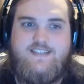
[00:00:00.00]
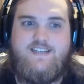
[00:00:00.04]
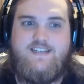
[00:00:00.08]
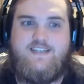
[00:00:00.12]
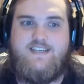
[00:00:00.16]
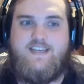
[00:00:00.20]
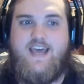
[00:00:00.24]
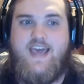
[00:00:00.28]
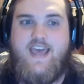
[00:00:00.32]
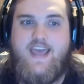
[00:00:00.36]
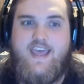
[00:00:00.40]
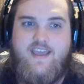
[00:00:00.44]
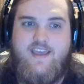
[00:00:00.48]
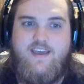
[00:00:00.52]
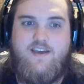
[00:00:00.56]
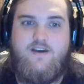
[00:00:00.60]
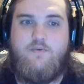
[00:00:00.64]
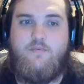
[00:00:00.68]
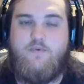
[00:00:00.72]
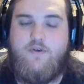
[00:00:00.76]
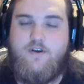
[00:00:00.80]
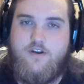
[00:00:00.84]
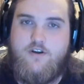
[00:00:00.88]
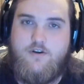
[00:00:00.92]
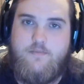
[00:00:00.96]
Today,
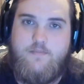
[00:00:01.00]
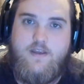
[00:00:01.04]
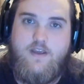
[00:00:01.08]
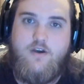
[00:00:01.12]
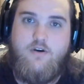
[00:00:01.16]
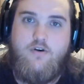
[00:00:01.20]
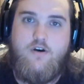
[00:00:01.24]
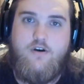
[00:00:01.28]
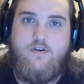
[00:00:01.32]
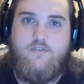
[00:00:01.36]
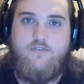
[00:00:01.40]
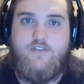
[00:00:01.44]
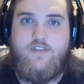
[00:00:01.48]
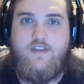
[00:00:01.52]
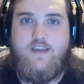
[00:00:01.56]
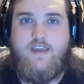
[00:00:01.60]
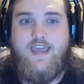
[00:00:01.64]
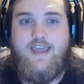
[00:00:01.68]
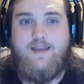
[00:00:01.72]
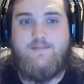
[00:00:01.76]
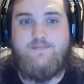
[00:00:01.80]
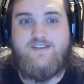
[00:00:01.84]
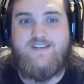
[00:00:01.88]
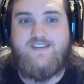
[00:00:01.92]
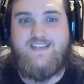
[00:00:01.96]
we're going to be going over the
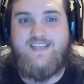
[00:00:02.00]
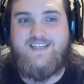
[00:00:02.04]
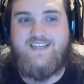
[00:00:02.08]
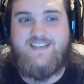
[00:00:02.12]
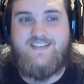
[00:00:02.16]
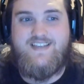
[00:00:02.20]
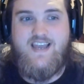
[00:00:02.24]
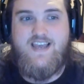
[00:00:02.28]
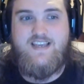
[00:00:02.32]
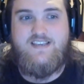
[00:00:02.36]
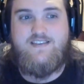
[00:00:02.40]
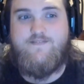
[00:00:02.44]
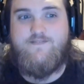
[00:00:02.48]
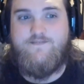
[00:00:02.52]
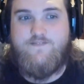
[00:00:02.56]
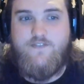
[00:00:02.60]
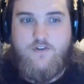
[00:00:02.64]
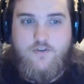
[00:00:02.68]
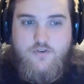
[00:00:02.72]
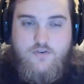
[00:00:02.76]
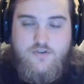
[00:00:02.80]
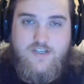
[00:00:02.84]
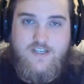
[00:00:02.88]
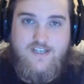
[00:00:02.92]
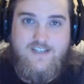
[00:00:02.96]
game 6 Days in
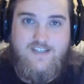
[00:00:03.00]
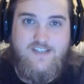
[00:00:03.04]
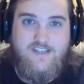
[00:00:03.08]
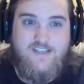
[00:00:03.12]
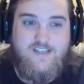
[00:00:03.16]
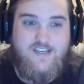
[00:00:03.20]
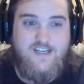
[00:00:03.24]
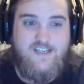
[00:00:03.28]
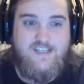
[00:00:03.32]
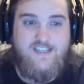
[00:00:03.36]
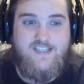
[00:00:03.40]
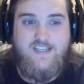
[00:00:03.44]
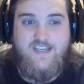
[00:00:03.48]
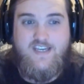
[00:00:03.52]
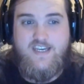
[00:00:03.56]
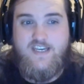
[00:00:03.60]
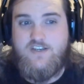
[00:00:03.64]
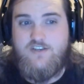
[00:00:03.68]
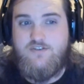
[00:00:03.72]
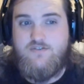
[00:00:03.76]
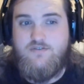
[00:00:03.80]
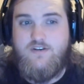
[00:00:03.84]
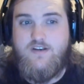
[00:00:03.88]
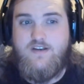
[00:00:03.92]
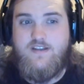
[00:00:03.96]
Fallujah and discuss the
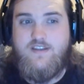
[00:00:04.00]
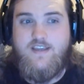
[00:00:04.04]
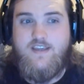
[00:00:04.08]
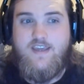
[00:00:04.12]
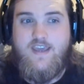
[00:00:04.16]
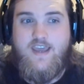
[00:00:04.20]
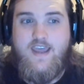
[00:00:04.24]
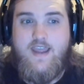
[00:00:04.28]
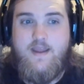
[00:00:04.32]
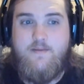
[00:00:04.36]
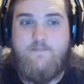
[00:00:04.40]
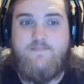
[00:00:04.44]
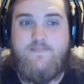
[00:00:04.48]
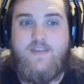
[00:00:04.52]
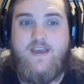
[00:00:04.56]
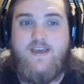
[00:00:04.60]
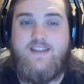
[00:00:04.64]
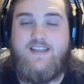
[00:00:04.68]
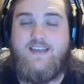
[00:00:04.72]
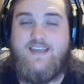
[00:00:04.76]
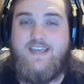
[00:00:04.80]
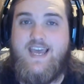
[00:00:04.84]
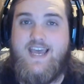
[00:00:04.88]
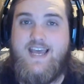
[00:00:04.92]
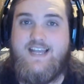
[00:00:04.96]
history of the game,
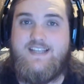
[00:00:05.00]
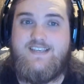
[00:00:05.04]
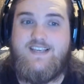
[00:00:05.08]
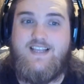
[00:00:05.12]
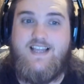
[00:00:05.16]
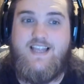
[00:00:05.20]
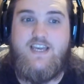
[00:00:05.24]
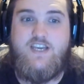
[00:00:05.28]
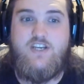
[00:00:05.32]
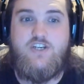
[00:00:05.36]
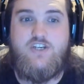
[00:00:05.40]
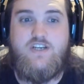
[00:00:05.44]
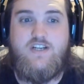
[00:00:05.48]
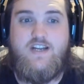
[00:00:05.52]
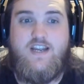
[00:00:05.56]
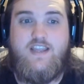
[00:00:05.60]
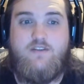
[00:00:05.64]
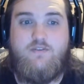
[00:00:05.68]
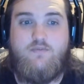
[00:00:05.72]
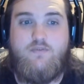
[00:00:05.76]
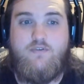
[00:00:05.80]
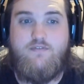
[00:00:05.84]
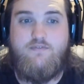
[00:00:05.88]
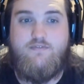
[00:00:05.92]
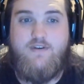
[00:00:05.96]
the cancellation, and
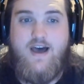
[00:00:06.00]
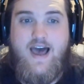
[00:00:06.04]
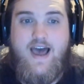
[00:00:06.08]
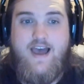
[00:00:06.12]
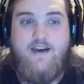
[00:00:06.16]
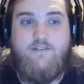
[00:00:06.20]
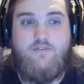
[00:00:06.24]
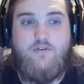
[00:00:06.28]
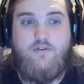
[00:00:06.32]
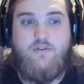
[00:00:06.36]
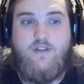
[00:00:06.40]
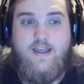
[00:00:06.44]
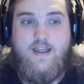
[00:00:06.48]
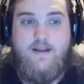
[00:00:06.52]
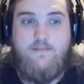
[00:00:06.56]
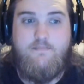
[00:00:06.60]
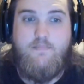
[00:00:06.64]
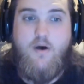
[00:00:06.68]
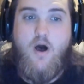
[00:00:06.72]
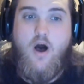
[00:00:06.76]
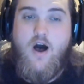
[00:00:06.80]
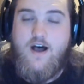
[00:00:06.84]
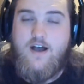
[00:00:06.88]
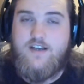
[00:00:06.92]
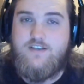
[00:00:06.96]
the revival
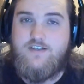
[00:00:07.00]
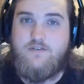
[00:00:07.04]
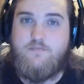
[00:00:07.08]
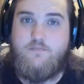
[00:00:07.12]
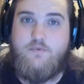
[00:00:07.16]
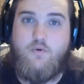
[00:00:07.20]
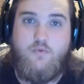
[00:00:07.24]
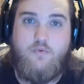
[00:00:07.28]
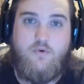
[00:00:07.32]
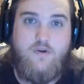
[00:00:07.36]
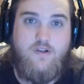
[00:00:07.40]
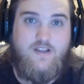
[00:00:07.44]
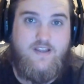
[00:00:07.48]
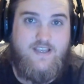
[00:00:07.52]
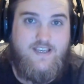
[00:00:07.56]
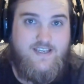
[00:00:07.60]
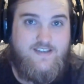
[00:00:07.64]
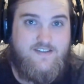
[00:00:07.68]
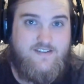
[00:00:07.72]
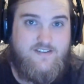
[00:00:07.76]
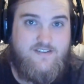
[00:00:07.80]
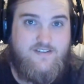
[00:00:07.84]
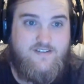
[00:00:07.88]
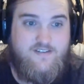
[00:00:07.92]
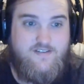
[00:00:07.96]
and possible
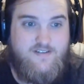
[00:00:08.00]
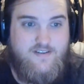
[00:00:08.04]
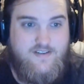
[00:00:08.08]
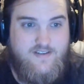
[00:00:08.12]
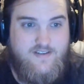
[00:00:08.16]
release.